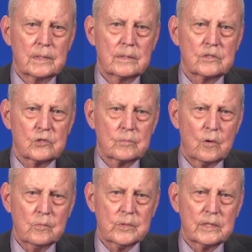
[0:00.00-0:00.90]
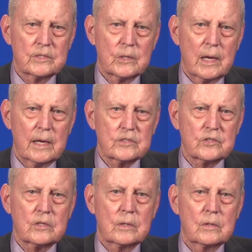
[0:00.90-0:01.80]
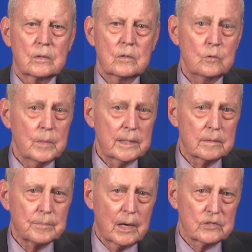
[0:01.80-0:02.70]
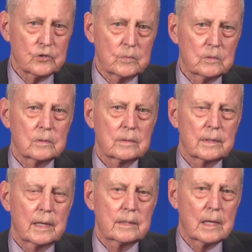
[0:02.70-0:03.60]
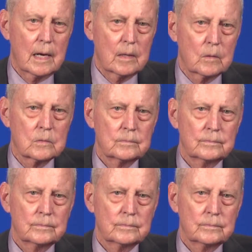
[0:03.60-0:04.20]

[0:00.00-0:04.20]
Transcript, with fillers: it is appropriate to ask who made it possible and how.